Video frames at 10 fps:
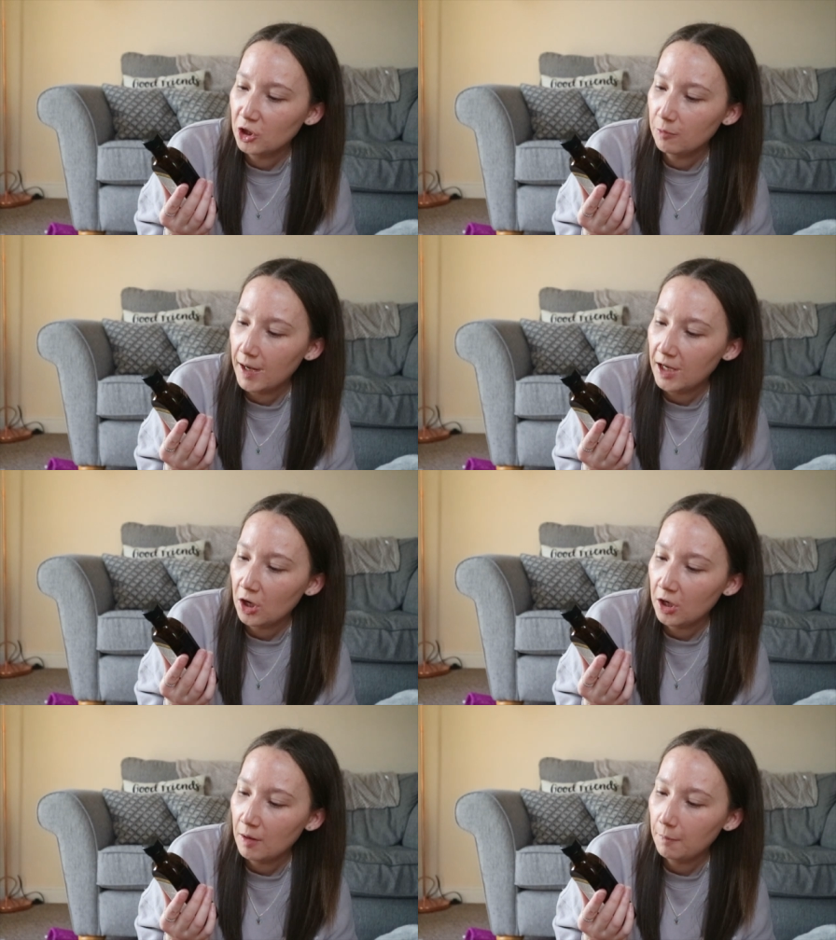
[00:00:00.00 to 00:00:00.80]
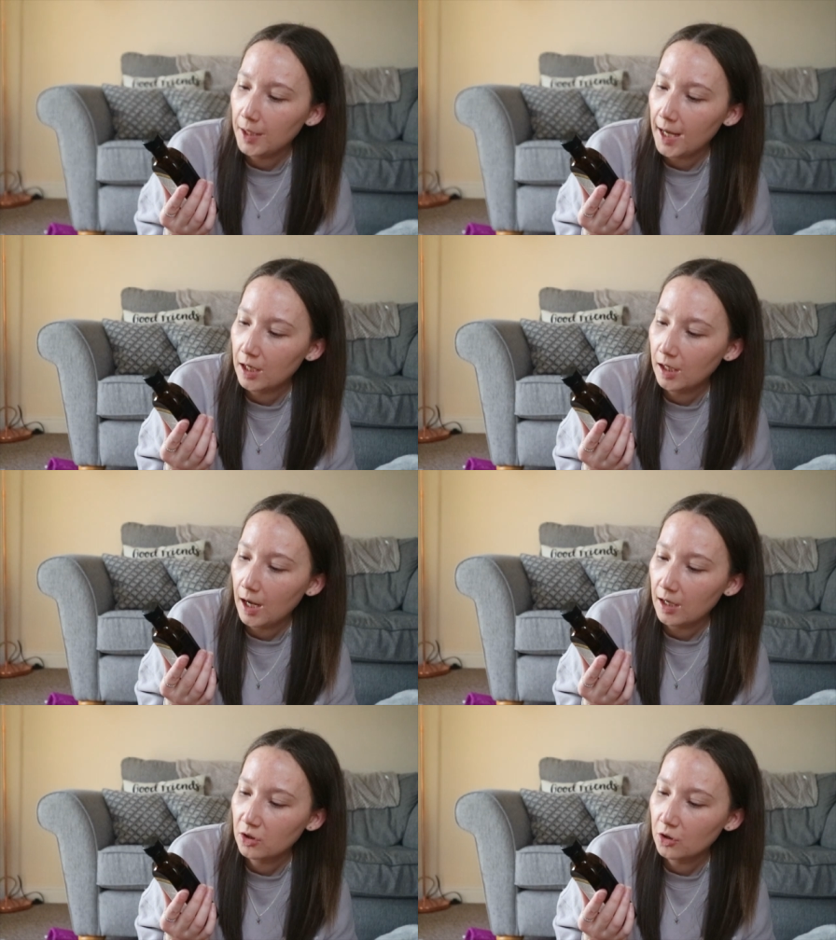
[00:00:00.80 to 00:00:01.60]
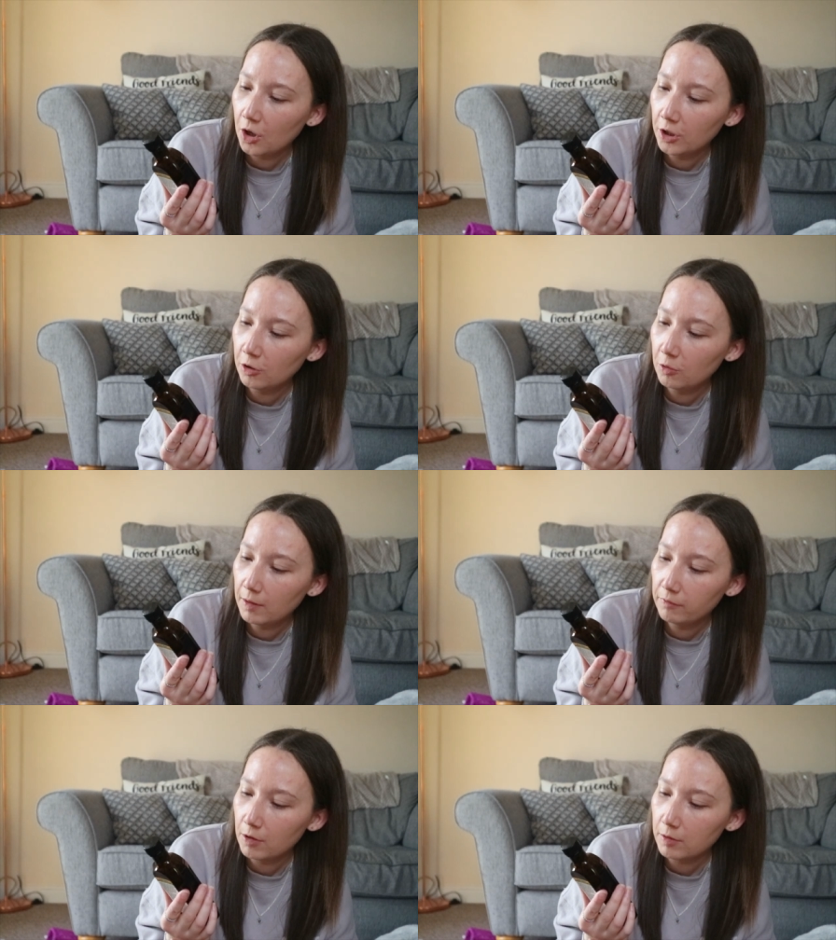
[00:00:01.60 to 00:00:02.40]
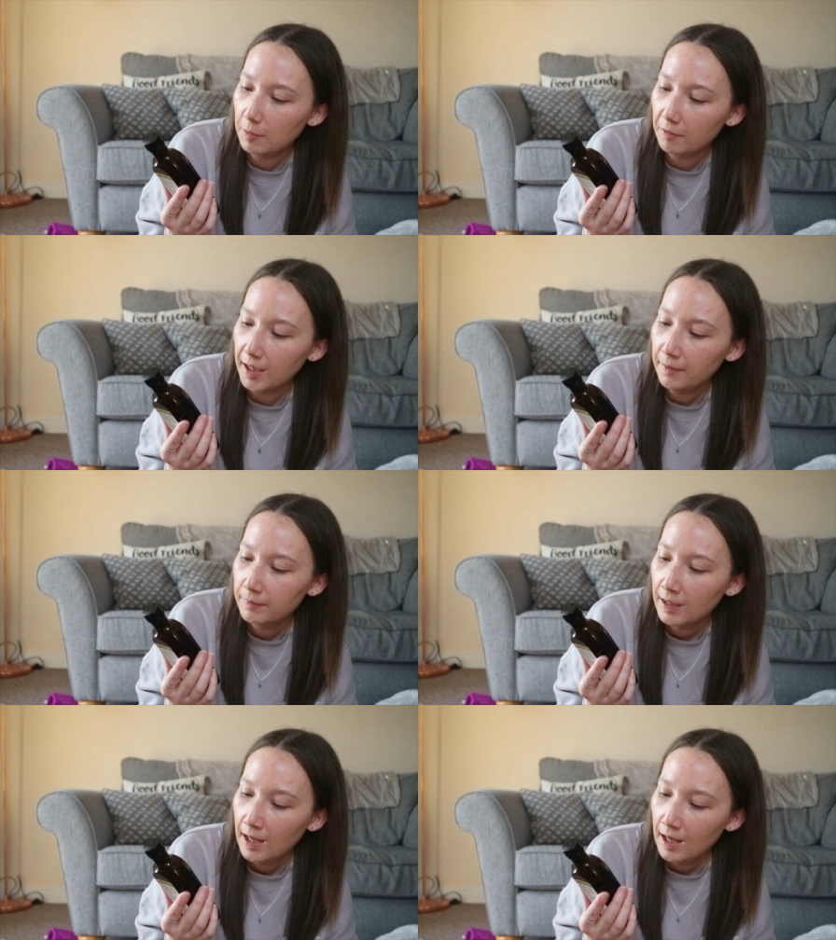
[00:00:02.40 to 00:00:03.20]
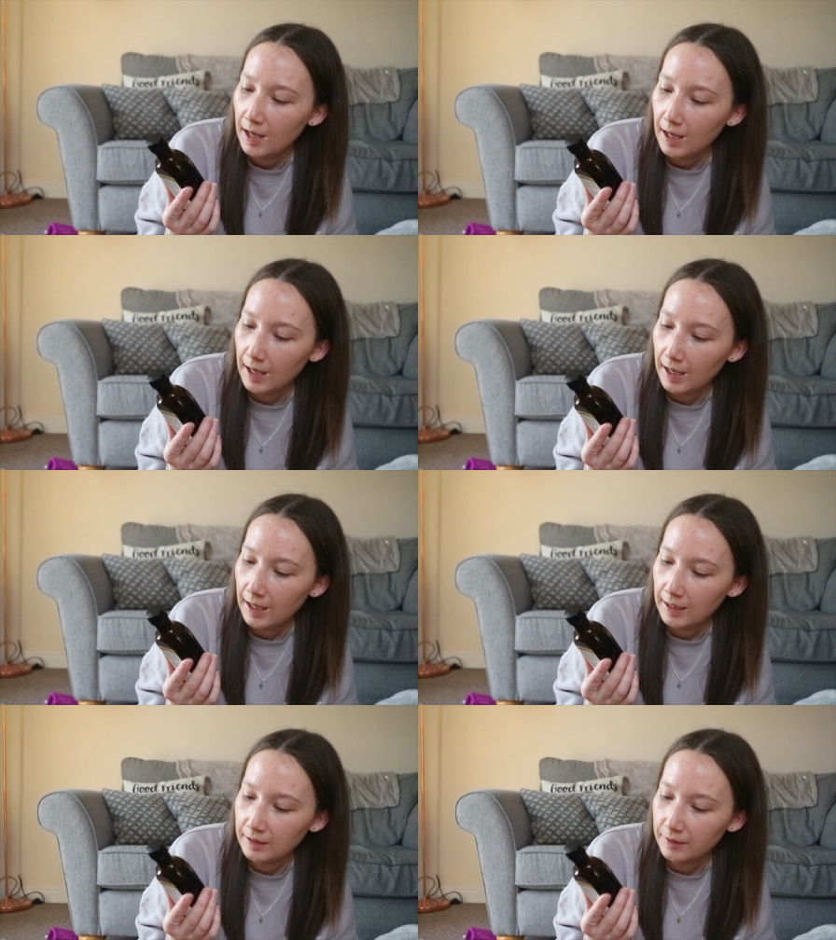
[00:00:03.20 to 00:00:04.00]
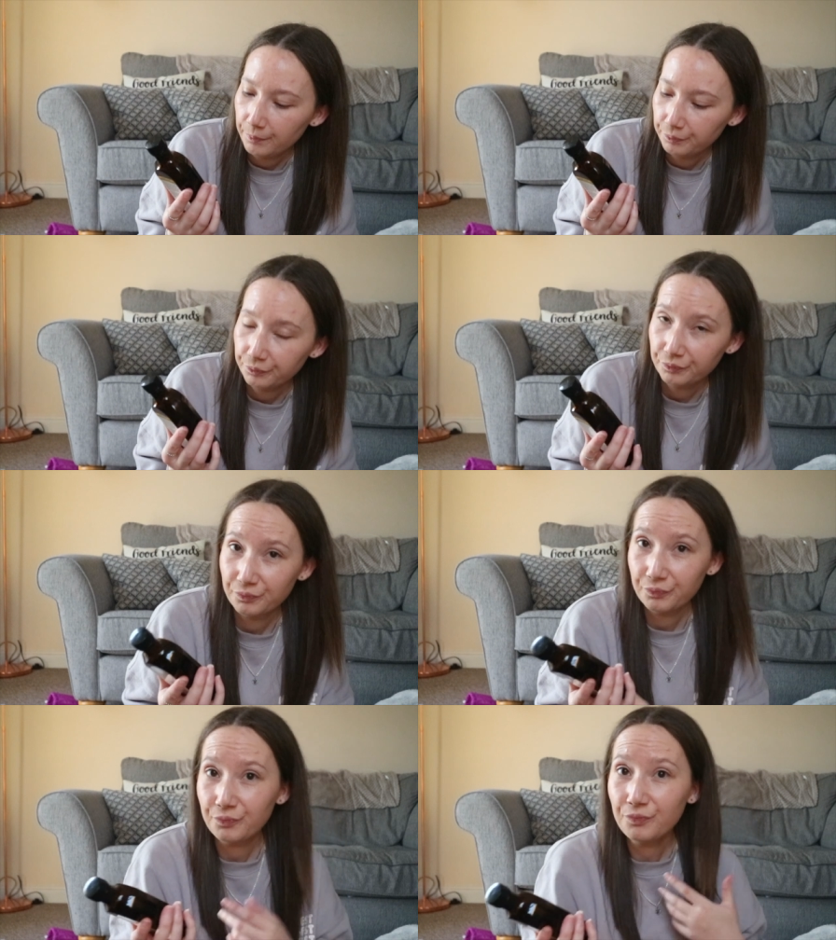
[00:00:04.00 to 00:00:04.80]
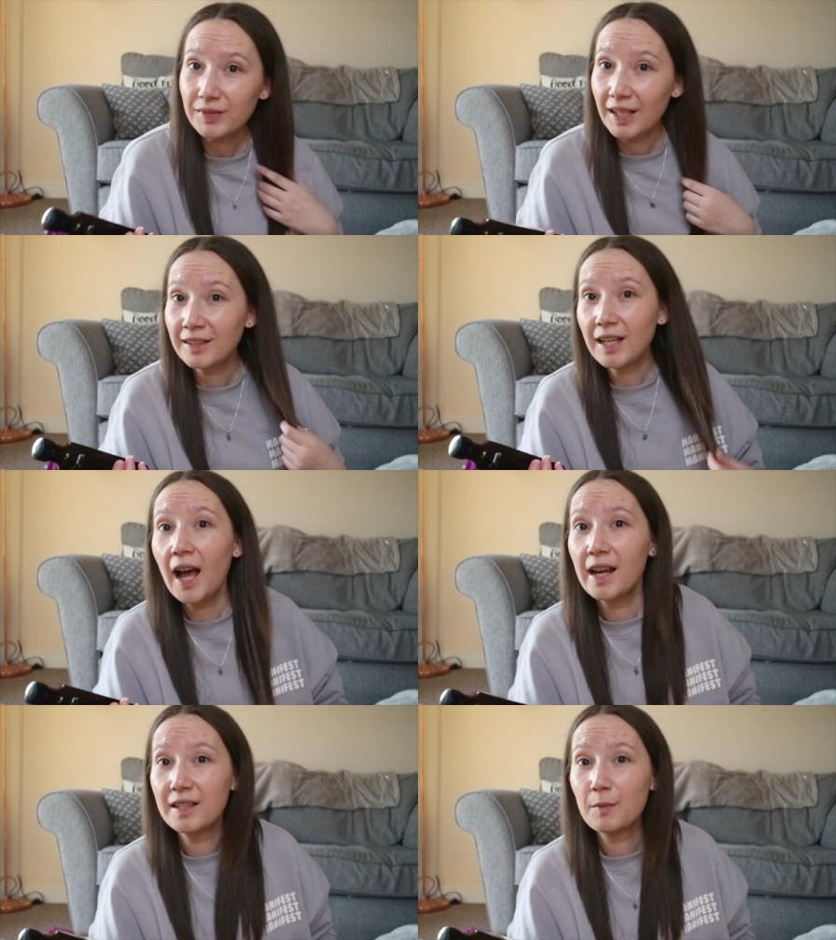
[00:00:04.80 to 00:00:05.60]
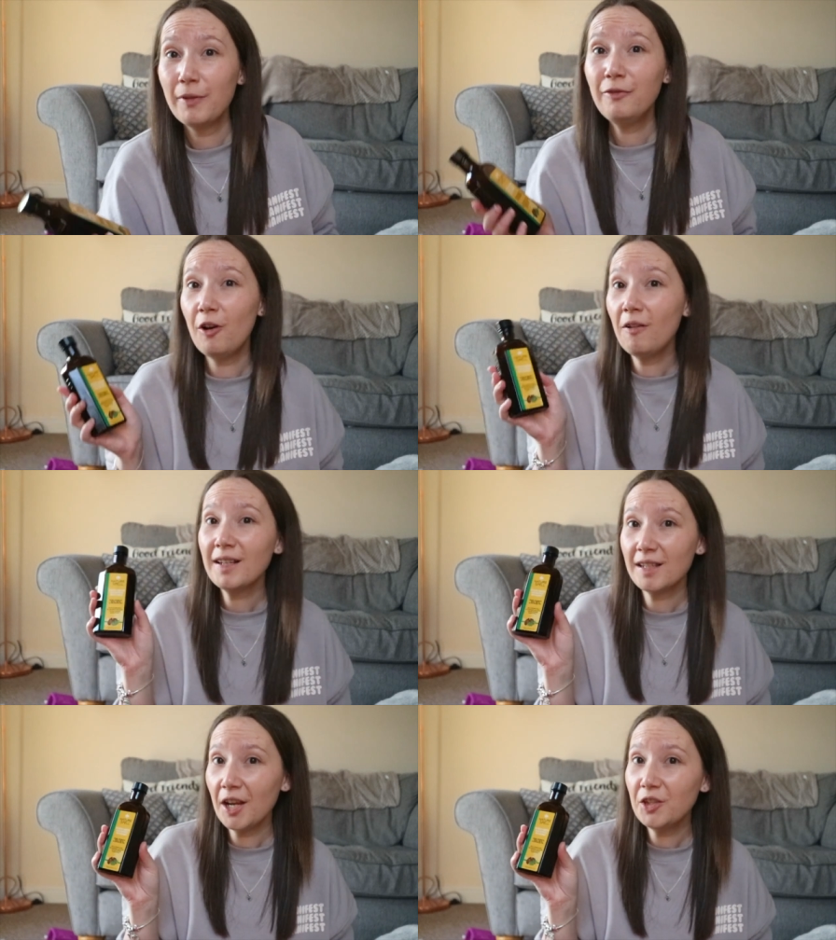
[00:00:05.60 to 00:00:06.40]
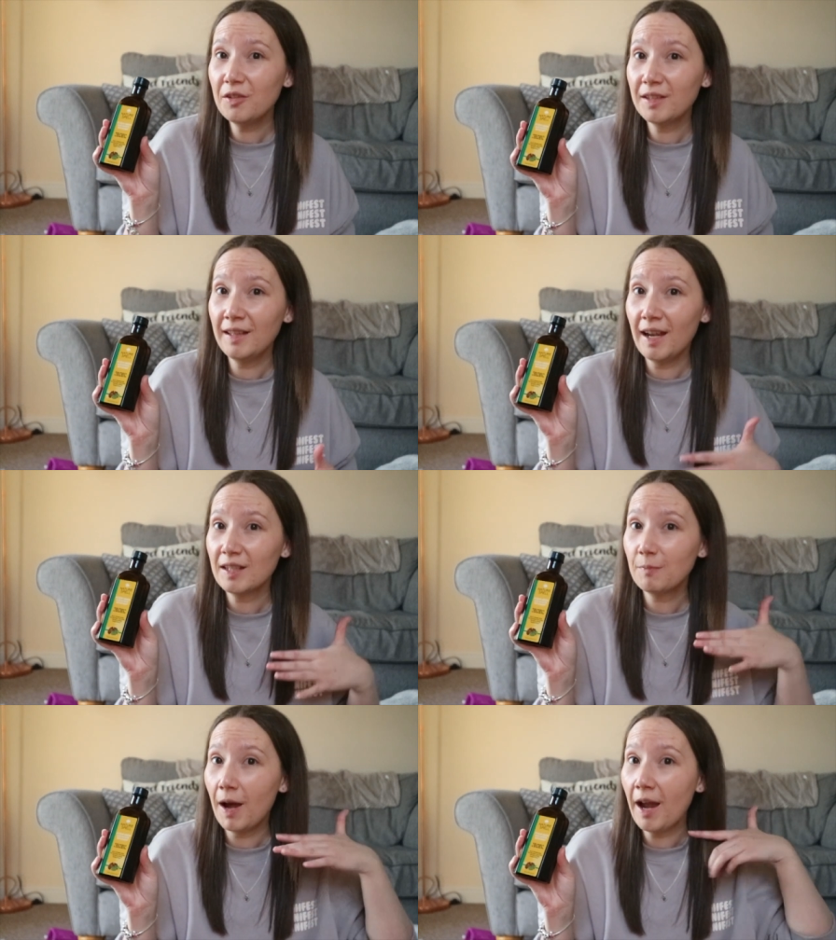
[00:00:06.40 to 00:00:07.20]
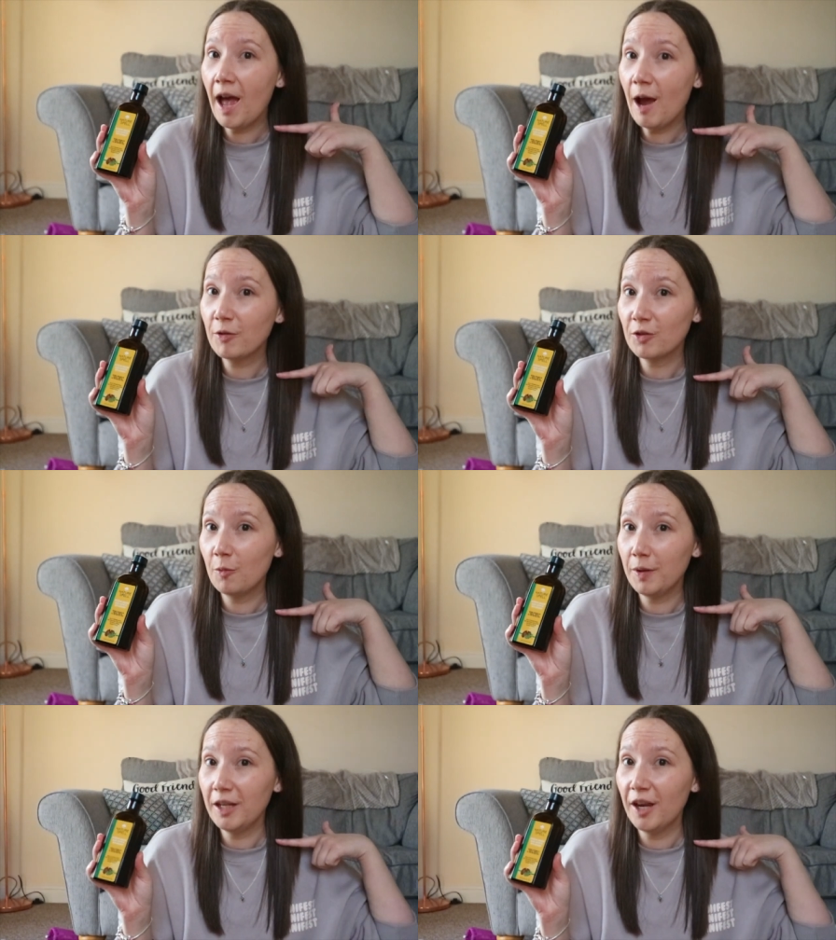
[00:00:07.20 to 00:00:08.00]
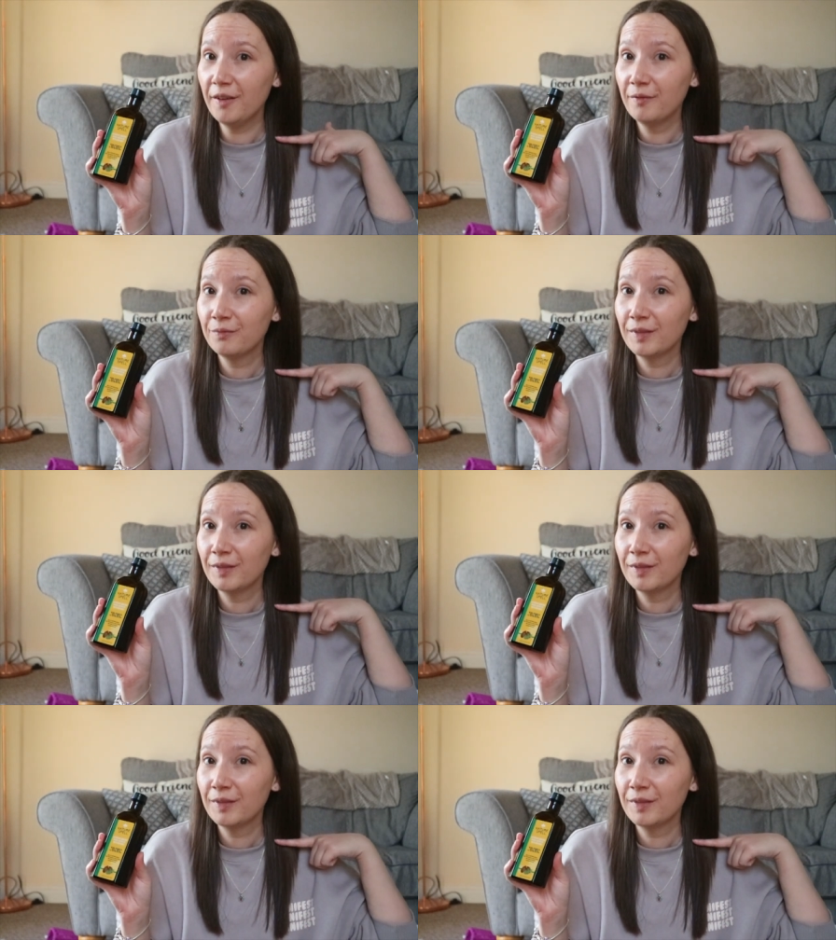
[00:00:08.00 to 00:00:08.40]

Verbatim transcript: Jamaican black castor oil with rosemary. And Guys, before I started using this, my hair was up here.